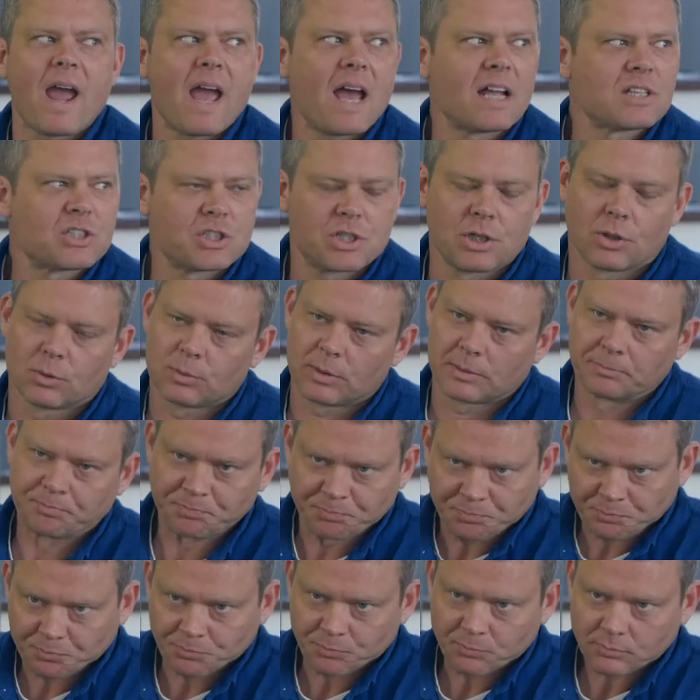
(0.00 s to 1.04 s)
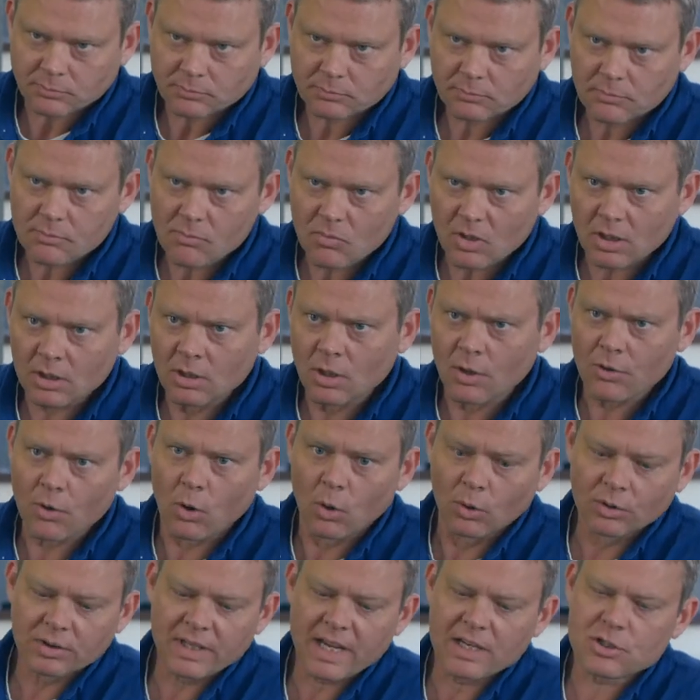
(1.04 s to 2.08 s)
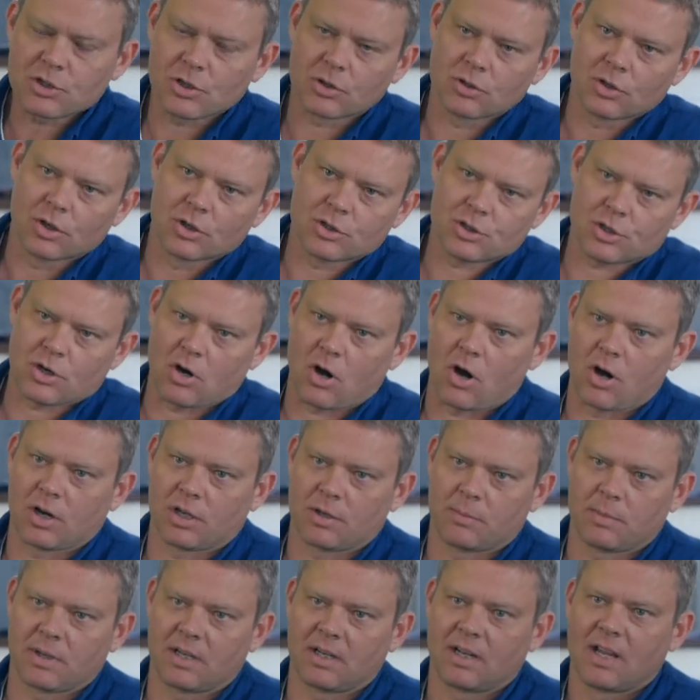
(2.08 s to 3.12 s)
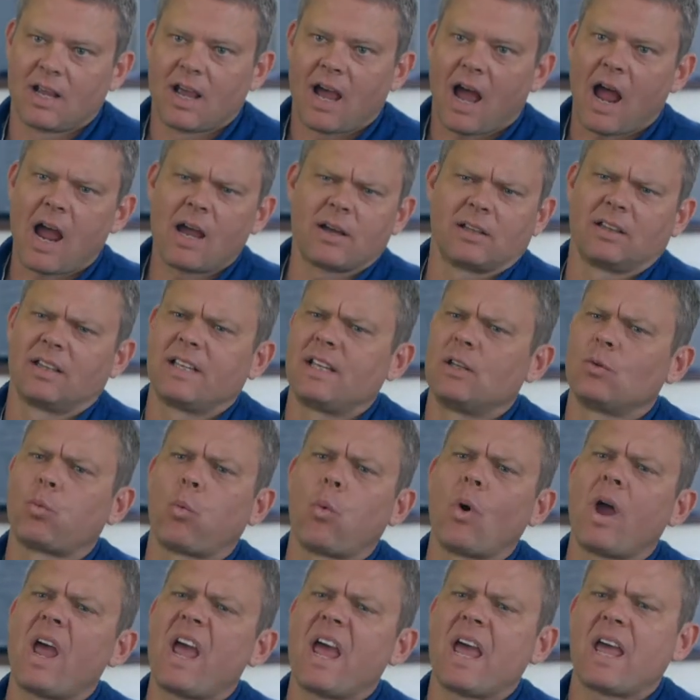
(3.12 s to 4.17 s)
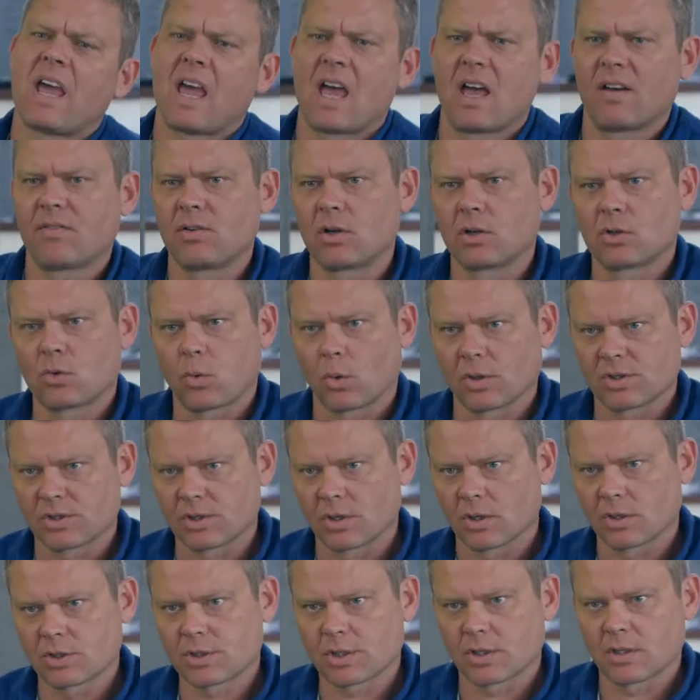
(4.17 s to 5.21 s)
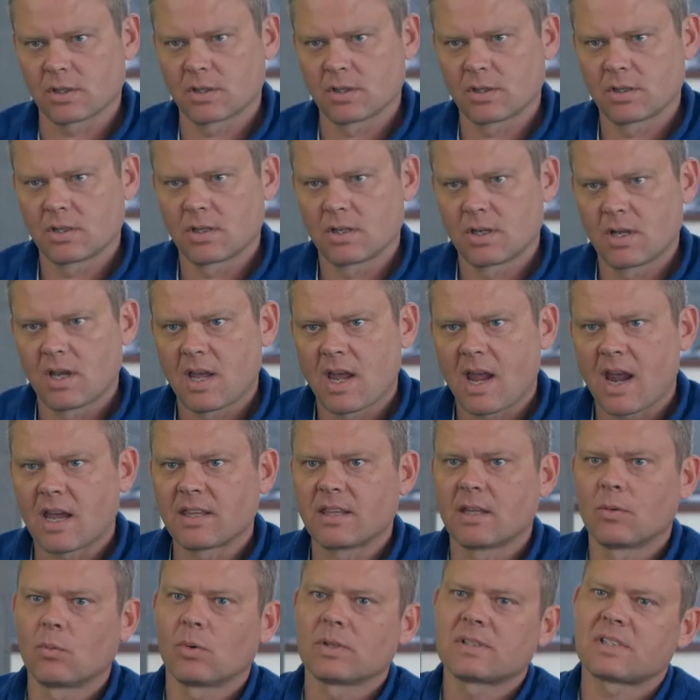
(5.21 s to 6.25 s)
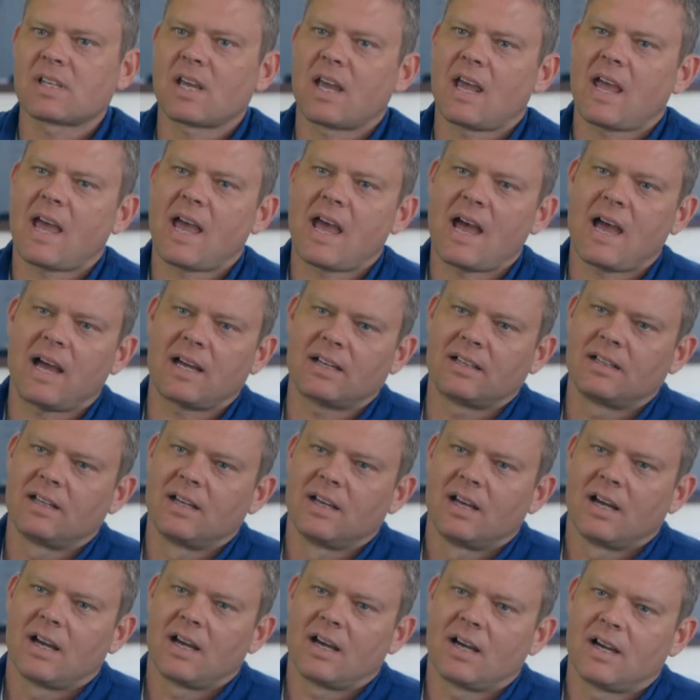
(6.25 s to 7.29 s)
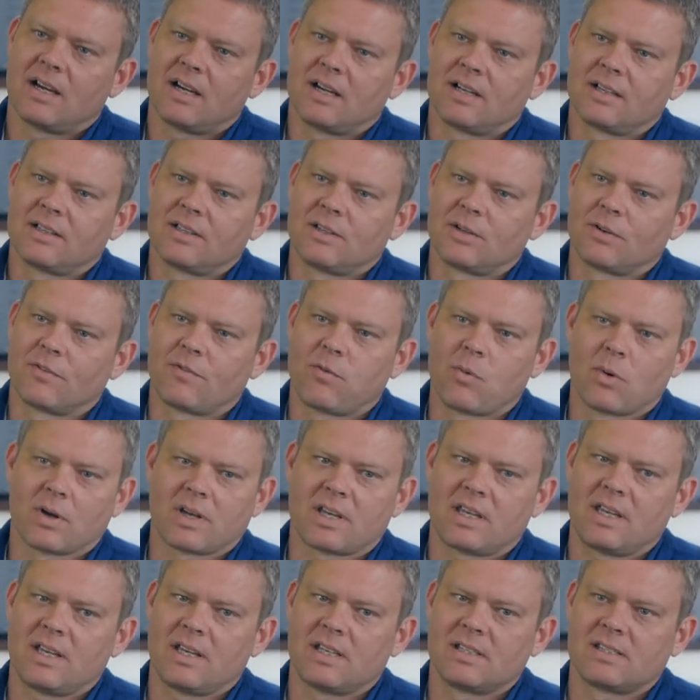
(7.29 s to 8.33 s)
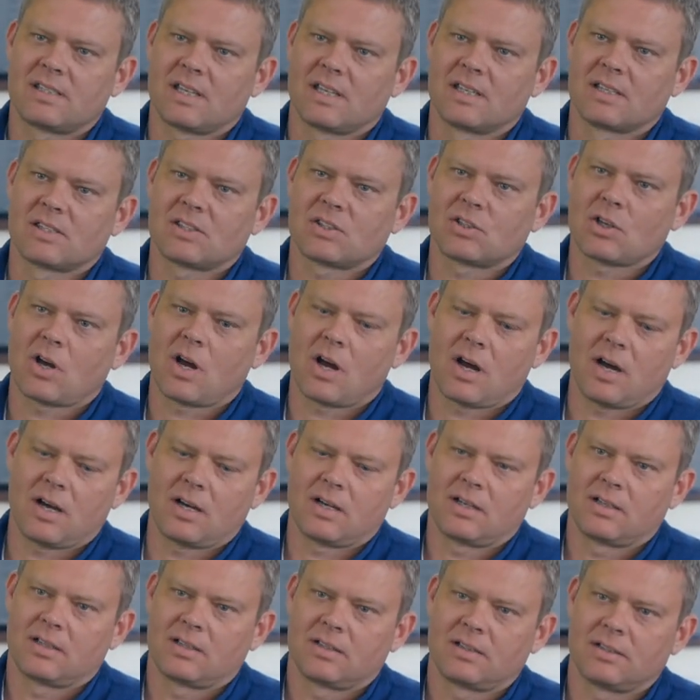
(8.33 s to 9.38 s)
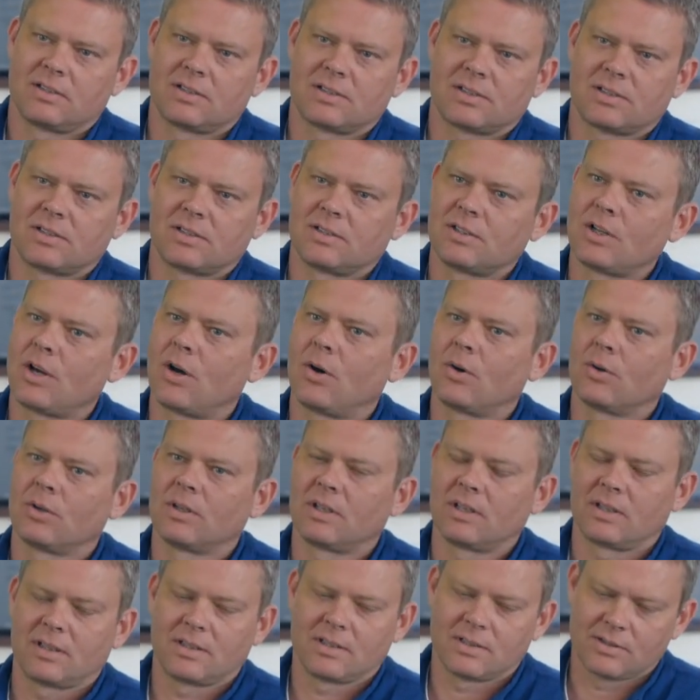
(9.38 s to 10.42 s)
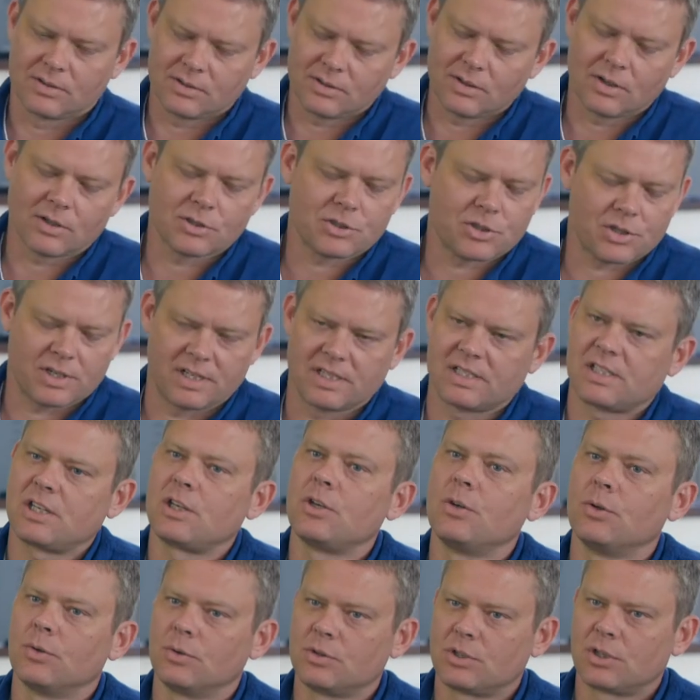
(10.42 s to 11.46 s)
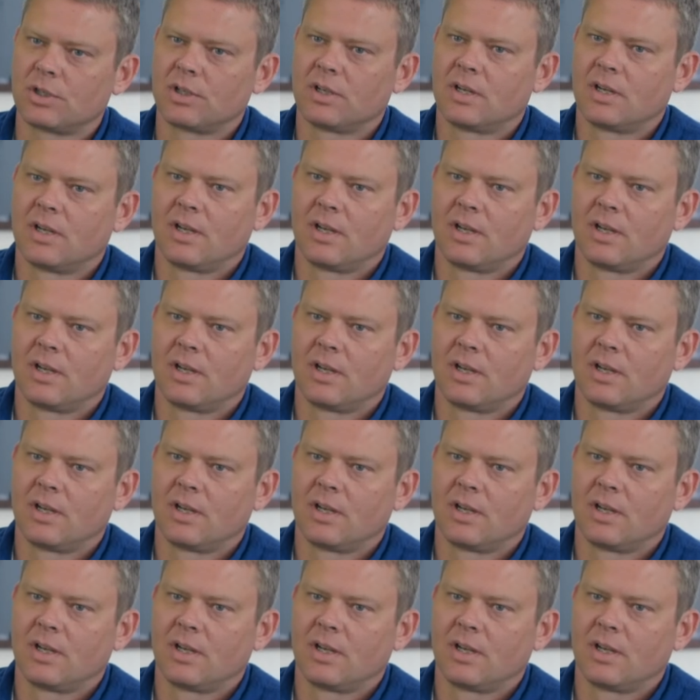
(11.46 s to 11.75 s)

I had children, you know the whole nature nurture argument. I had leaned way heavier towards nurture, mm-hmm. and then once I had uh, you know, for kids and saw just no, it, nurture is huge.